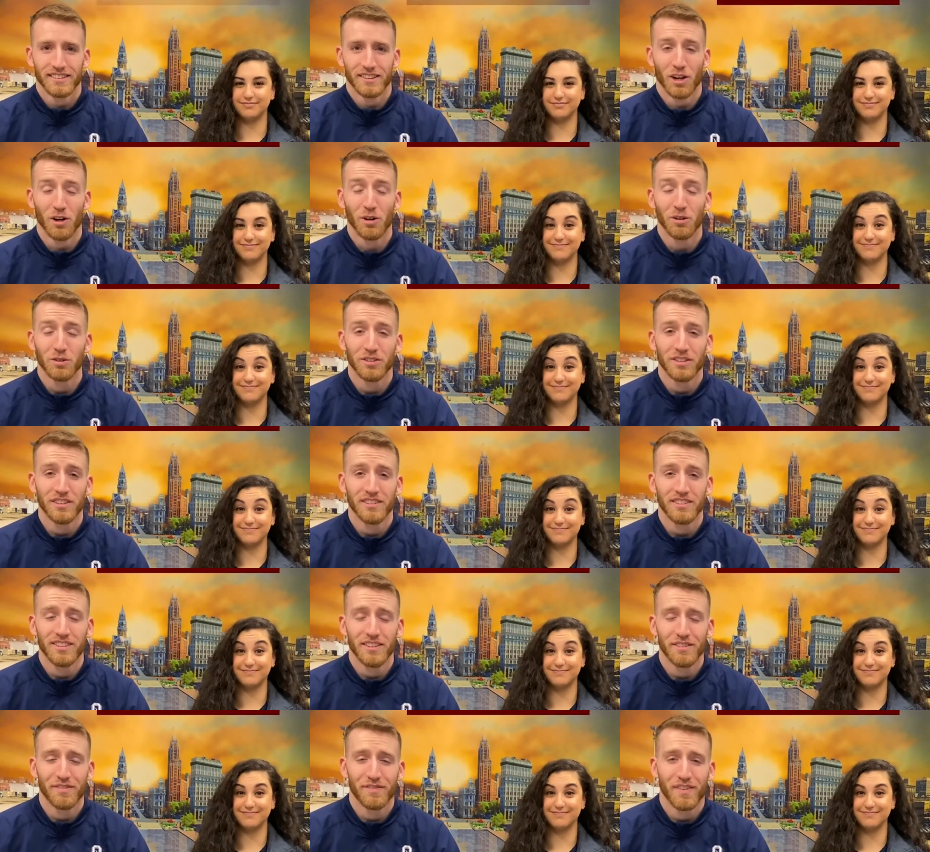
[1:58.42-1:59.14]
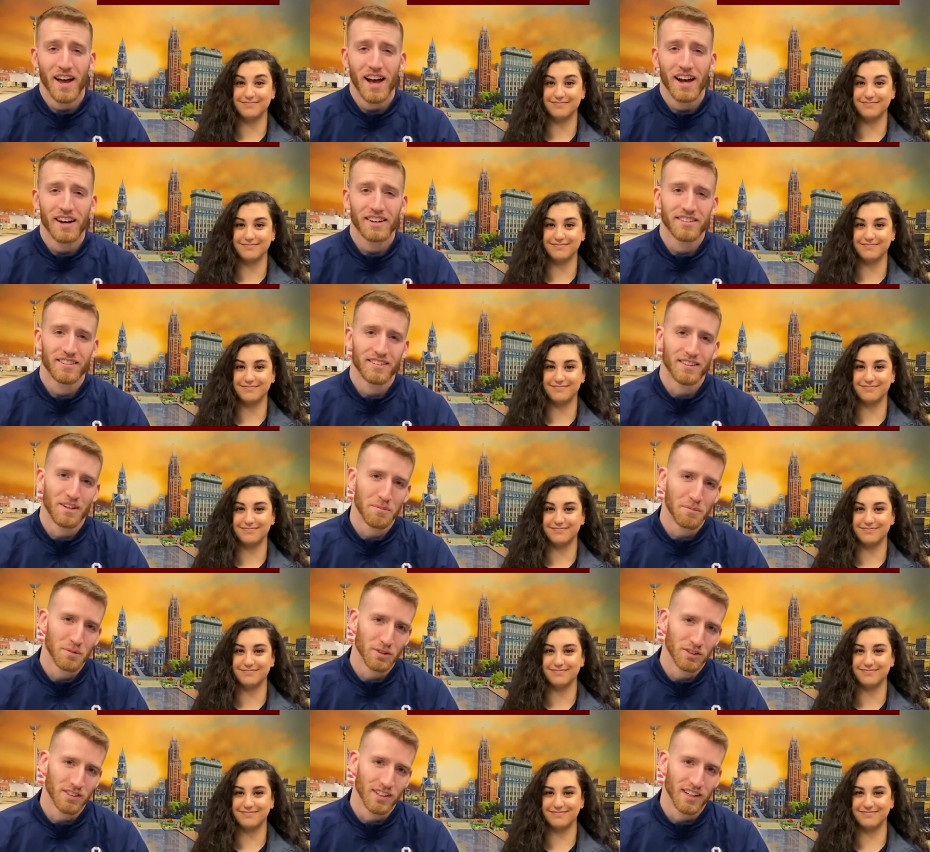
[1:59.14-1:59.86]
Speaker 1: OCC fact
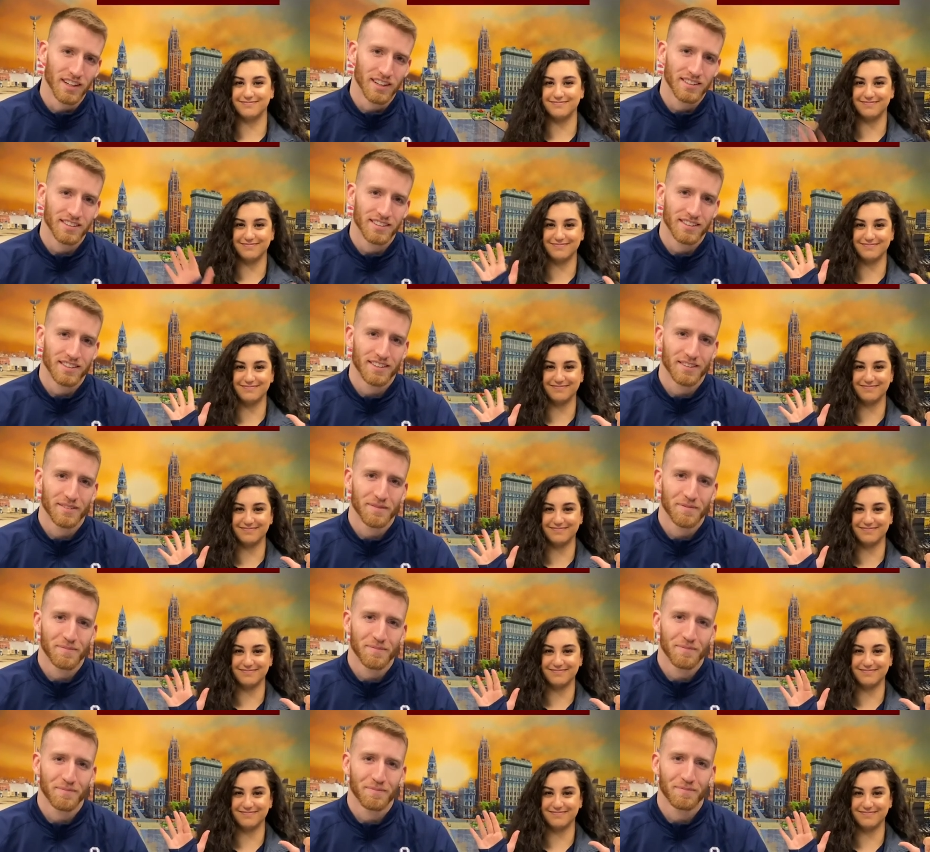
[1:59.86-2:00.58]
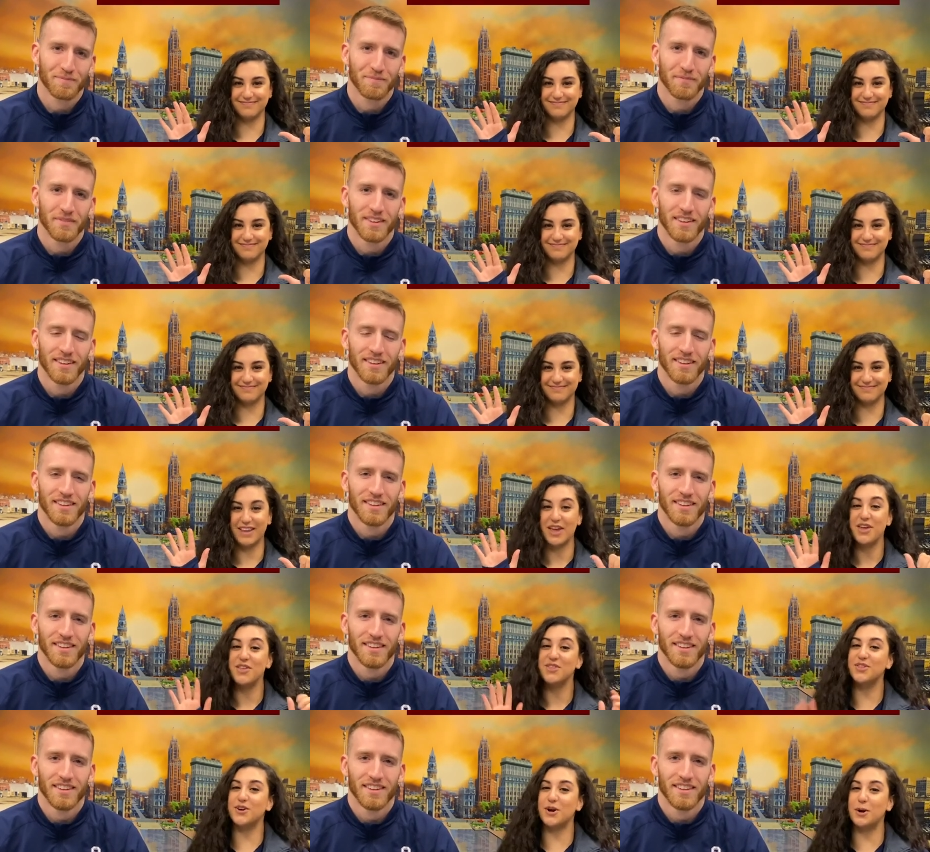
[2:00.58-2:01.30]
number six.
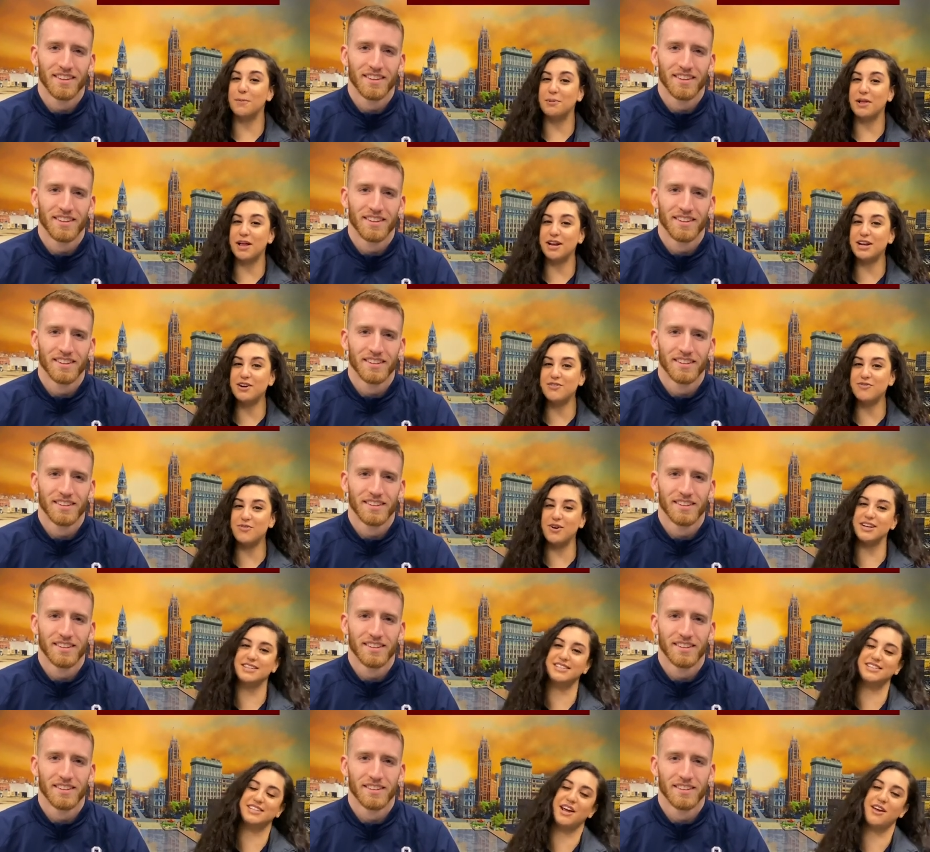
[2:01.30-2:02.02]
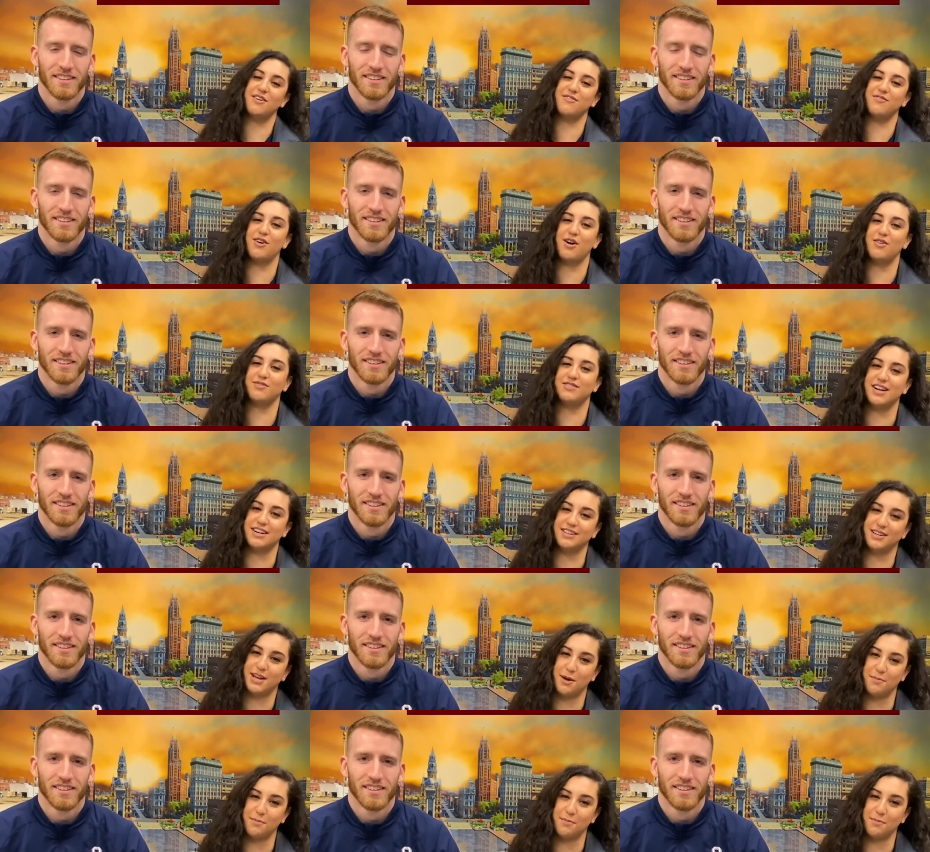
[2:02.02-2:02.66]
Speaker 2: There are plenty of ways to get involved on